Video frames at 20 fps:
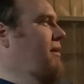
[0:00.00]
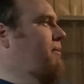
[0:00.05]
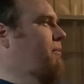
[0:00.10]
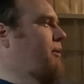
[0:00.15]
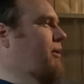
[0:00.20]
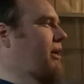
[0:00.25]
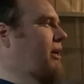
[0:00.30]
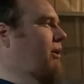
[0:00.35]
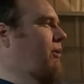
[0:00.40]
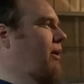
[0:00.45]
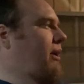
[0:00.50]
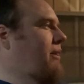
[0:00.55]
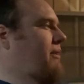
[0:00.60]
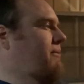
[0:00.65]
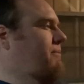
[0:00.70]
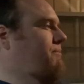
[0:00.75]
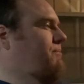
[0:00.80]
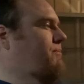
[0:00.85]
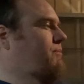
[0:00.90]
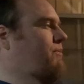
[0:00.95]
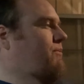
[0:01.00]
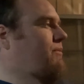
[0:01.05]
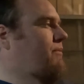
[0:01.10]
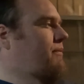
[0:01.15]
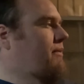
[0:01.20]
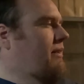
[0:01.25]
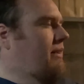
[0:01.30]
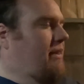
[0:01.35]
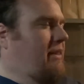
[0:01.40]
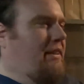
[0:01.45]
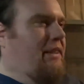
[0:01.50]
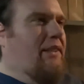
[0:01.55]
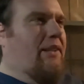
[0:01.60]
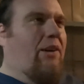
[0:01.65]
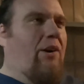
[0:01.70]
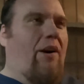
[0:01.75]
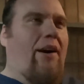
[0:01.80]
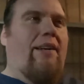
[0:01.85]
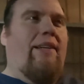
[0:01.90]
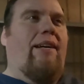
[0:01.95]
But anyway,
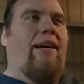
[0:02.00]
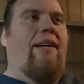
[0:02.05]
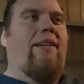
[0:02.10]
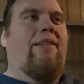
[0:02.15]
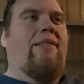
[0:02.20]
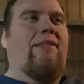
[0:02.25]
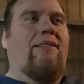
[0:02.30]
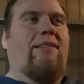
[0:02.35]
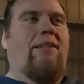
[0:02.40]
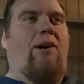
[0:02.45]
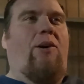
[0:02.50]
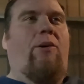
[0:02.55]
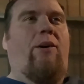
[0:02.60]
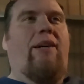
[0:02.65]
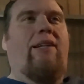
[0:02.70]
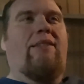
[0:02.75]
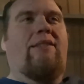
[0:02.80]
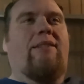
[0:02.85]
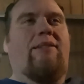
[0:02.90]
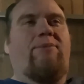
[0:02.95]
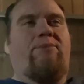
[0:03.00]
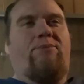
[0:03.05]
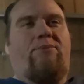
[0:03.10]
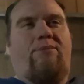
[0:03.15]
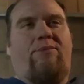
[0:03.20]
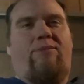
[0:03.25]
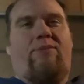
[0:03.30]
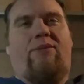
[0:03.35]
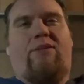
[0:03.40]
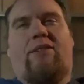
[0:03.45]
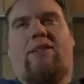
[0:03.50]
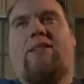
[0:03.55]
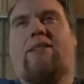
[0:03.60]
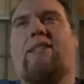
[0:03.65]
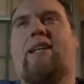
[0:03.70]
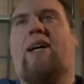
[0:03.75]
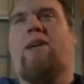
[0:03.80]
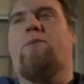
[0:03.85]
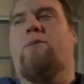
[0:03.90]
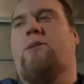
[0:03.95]
great day, as always. Good
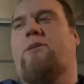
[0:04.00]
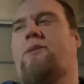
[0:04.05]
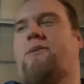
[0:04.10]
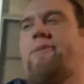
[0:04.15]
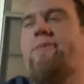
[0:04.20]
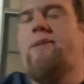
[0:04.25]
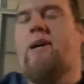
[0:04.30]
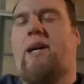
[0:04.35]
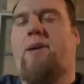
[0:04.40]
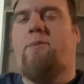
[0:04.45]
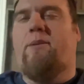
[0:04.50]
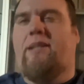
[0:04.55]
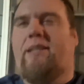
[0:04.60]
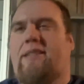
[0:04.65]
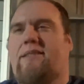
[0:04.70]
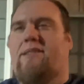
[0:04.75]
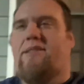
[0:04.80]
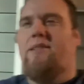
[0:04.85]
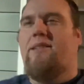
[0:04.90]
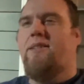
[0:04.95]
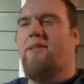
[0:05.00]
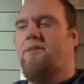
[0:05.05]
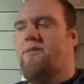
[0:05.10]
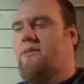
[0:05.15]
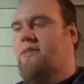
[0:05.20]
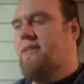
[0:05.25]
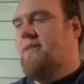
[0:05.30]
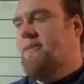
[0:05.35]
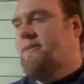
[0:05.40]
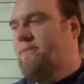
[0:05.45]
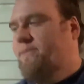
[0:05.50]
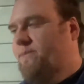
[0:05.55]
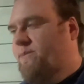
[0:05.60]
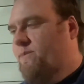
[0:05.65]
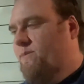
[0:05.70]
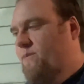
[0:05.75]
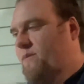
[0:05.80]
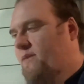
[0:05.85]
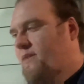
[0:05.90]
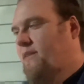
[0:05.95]
time with family and stuff.
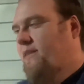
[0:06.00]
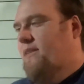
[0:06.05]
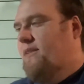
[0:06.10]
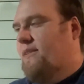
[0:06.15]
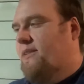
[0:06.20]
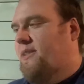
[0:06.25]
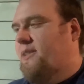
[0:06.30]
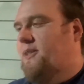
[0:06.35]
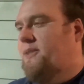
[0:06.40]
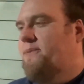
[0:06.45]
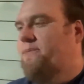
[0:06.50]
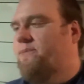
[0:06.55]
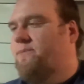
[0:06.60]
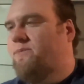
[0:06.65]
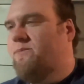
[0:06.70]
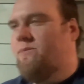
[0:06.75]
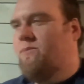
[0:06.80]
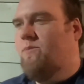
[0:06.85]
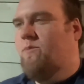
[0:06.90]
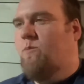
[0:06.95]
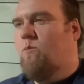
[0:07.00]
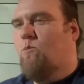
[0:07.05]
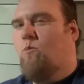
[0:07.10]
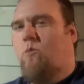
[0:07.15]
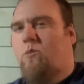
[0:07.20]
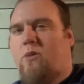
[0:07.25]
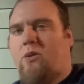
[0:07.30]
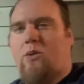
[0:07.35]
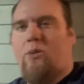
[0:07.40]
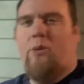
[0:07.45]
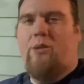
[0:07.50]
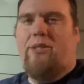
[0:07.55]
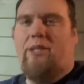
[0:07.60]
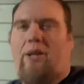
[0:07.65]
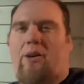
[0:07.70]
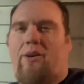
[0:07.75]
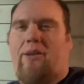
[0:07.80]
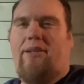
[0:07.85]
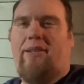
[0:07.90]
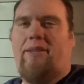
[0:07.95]
So, wish
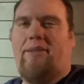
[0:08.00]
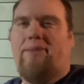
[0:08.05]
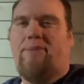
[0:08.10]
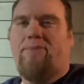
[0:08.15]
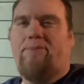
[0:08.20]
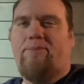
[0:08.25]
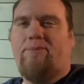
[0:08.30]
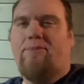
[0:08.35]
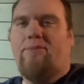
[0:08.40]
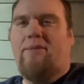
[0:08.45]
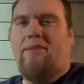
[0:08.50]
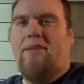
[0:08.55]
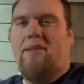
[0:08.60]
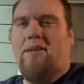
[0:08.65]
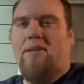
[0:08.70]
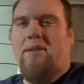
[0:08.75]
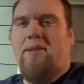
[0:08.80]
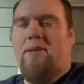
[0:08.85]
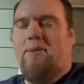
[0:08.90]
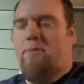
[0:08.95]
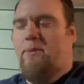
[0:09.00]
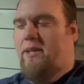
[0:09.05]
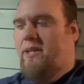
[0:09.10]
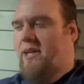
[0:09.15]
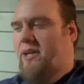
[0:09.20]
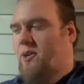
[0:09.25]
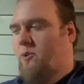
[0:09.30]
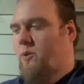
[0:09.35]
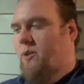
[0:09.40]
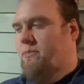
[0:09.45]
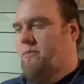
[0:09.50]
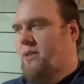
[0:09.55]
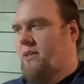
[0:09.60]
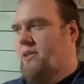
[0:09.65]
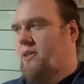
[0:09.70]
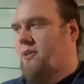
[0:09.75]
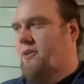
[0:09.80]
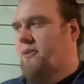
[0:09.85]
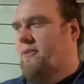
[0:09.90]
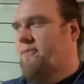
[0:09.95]
y'all could have been here with me
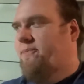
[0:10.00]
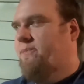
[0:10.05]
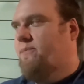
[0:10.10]
too.